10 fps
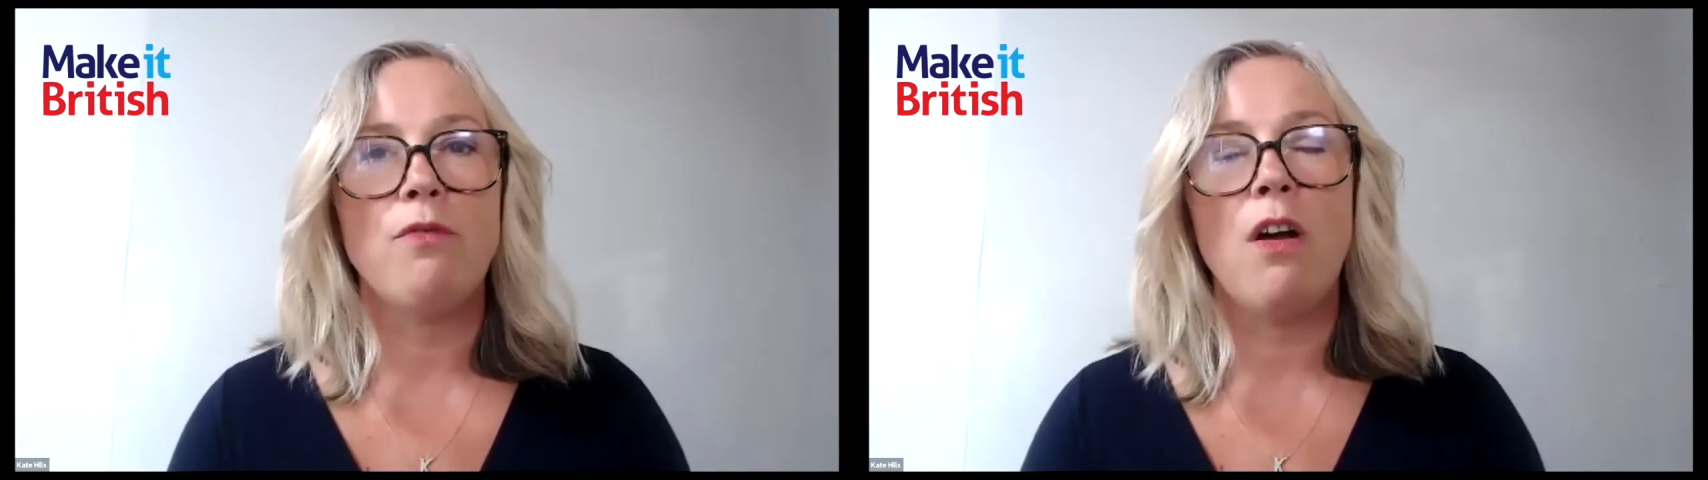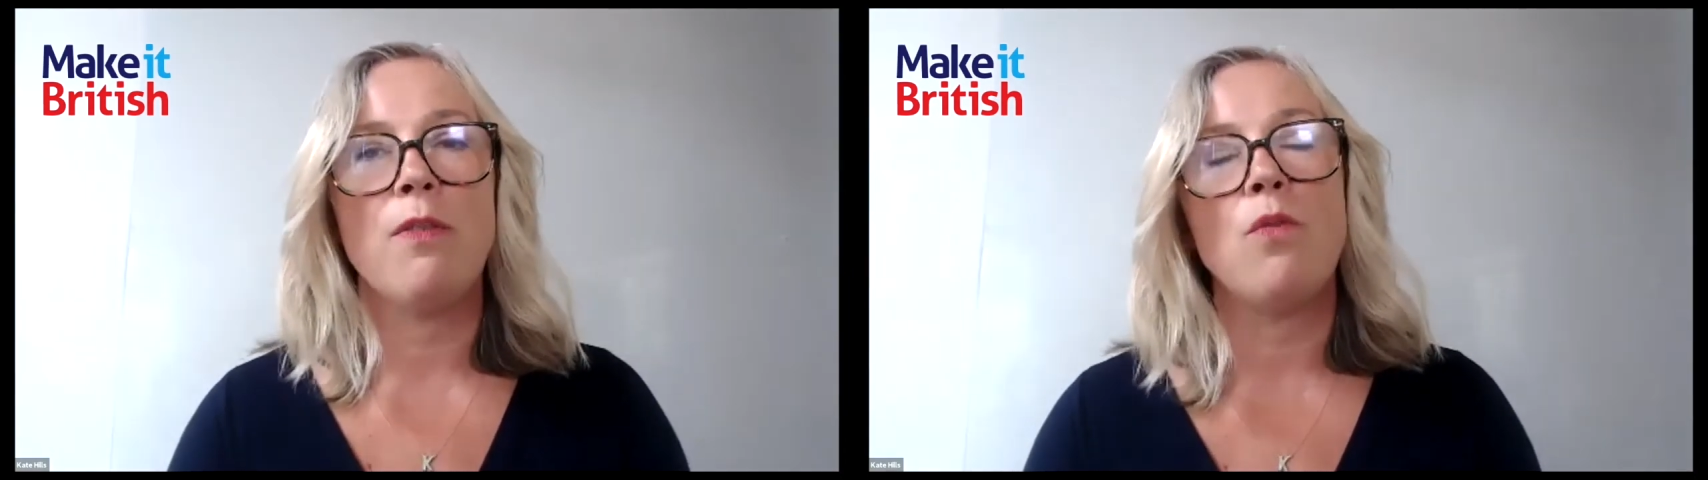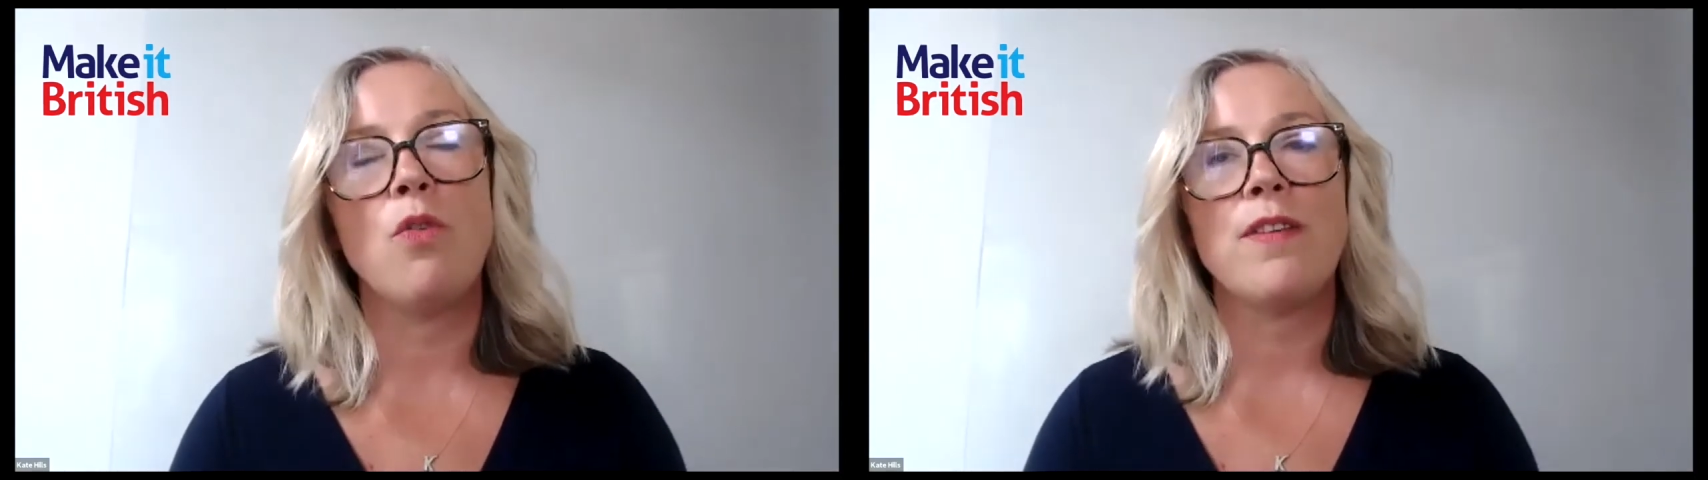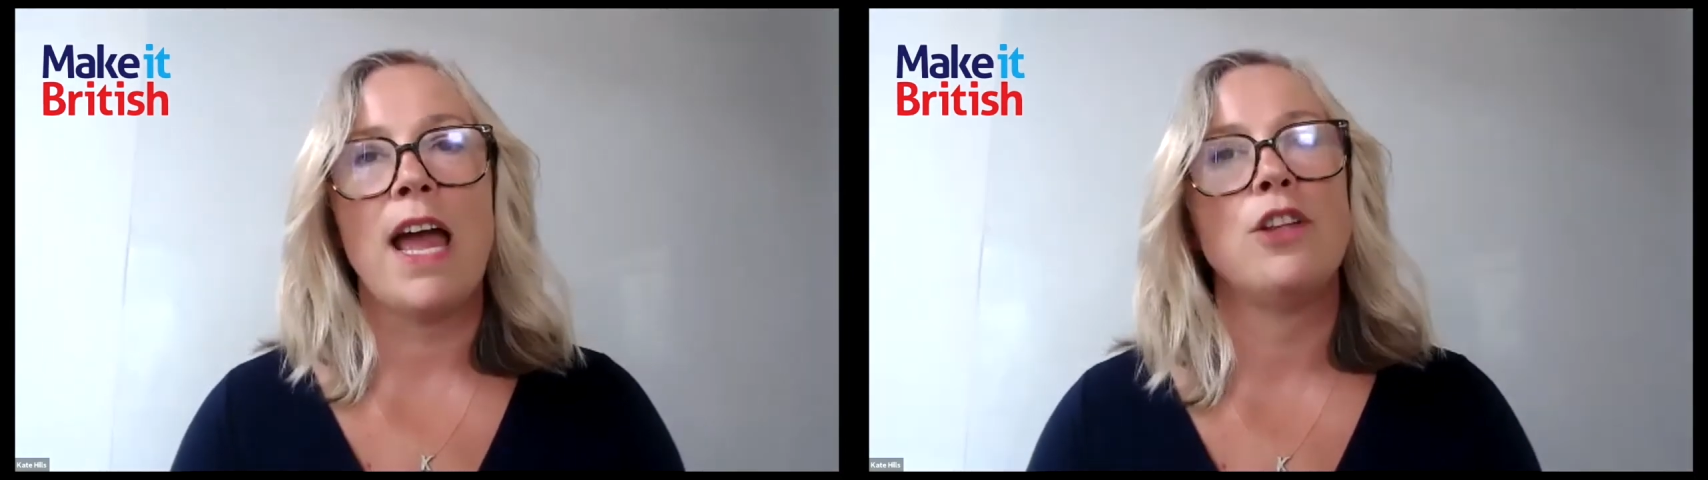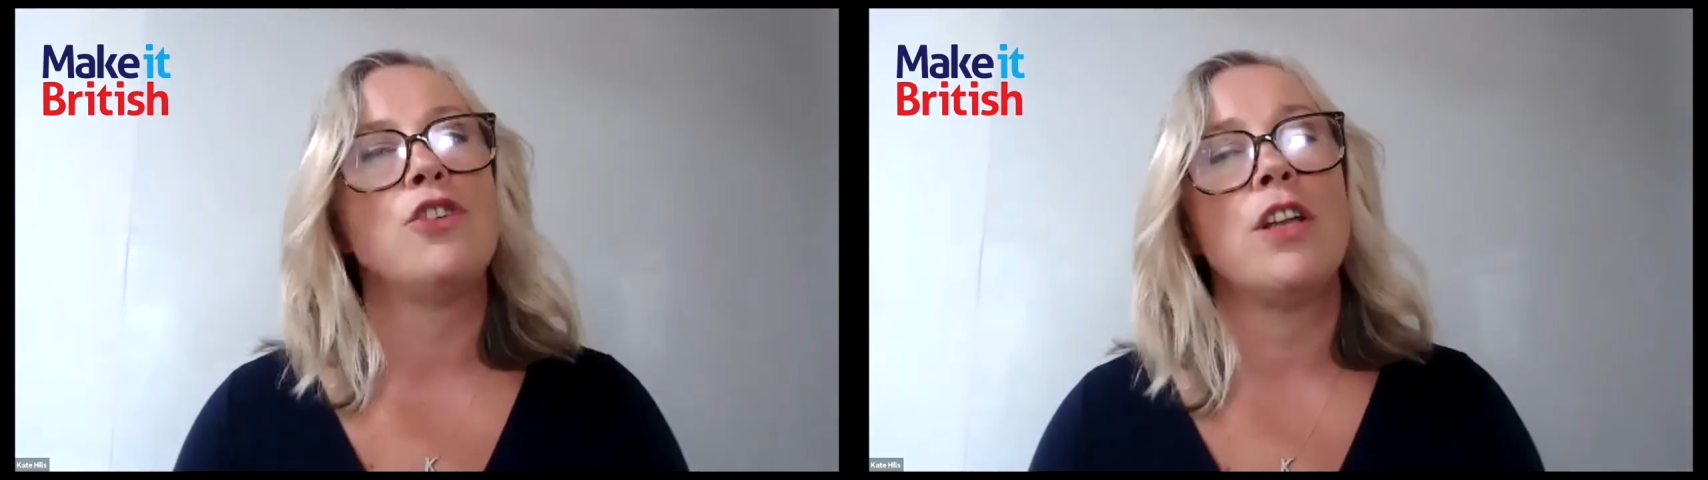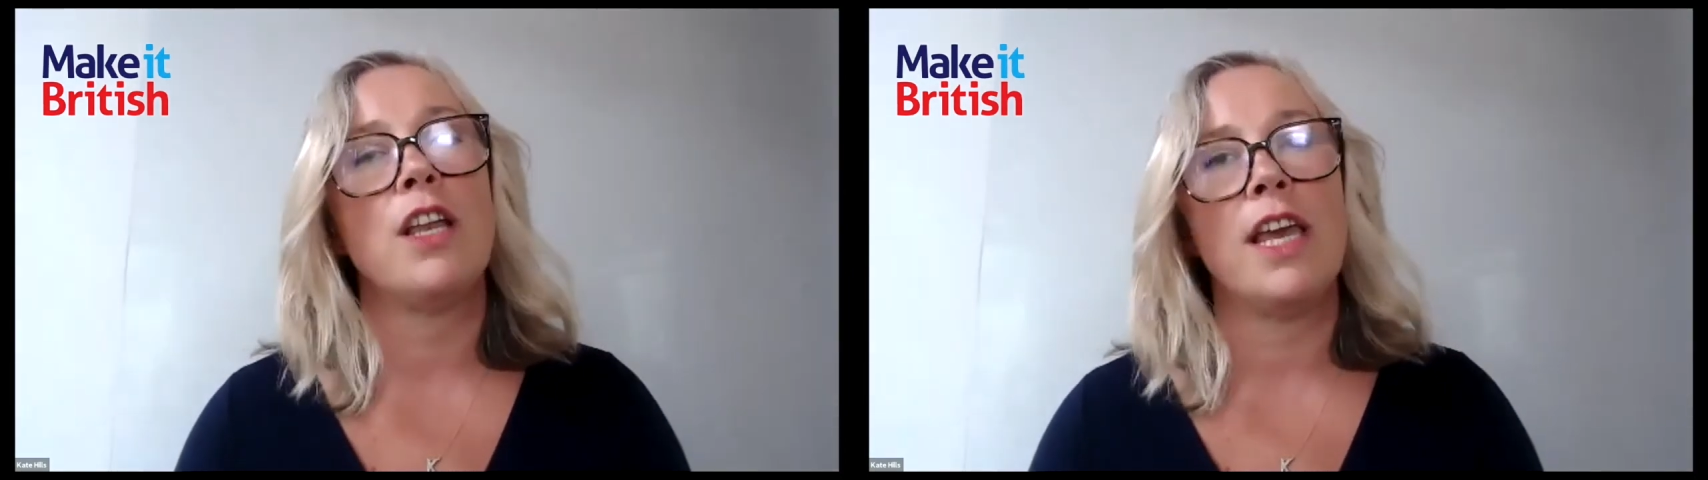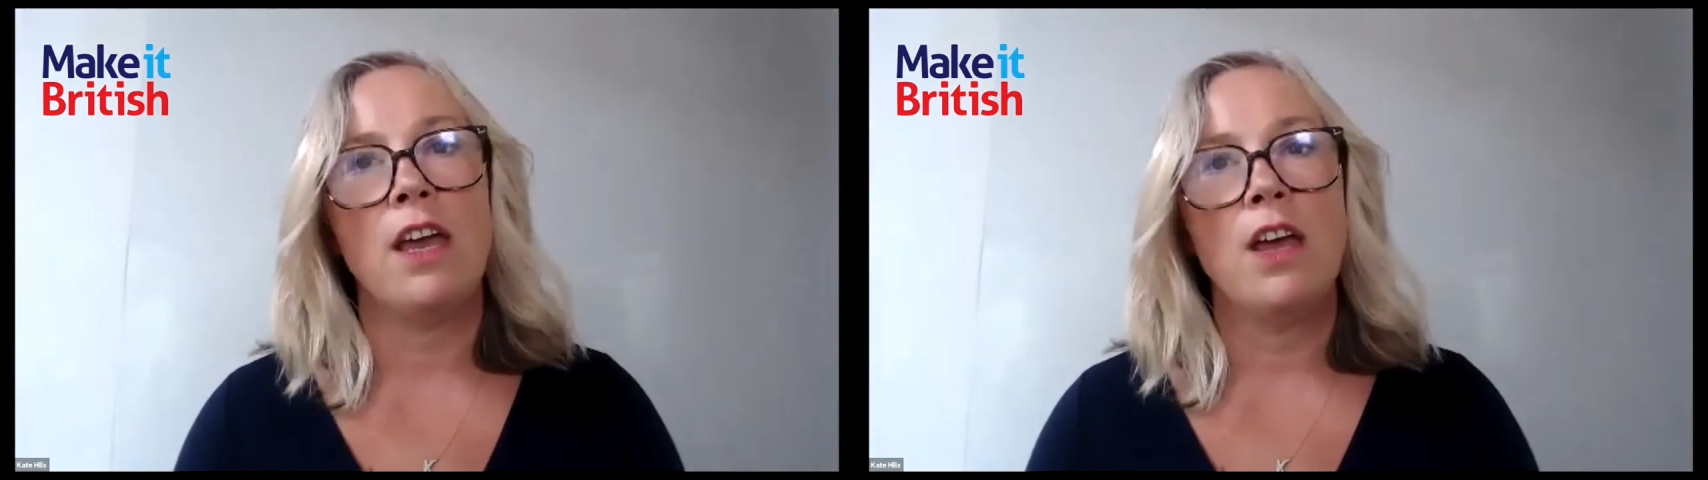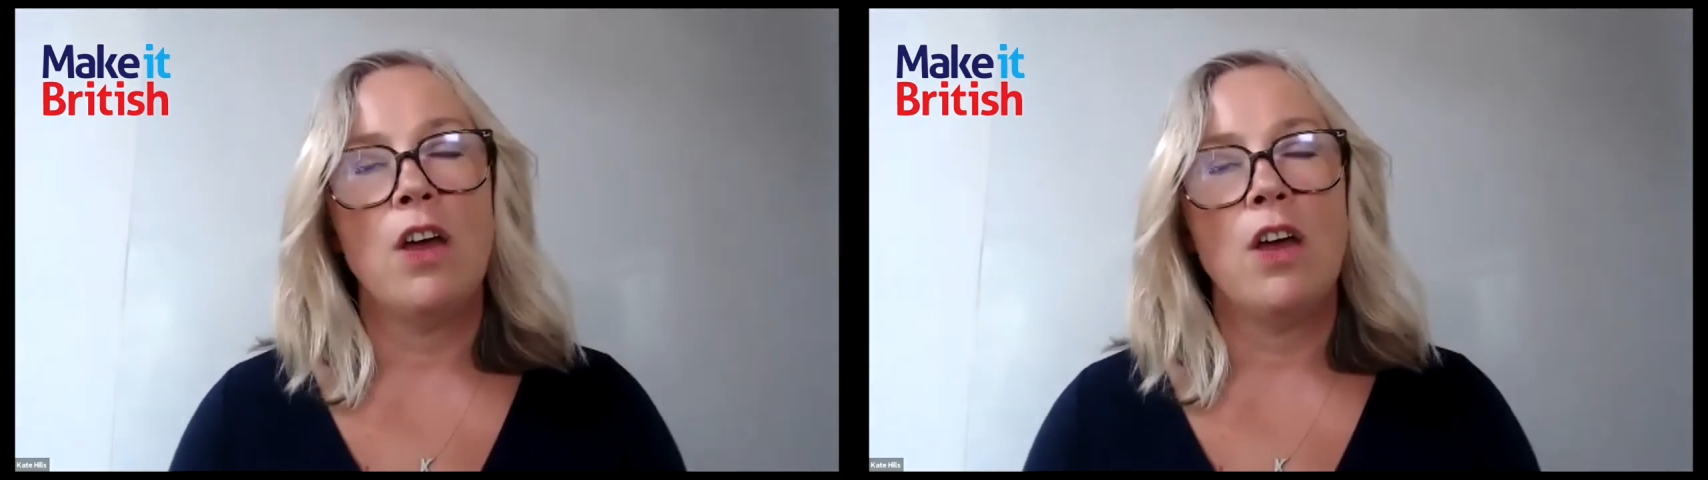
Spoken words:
rather than what's actually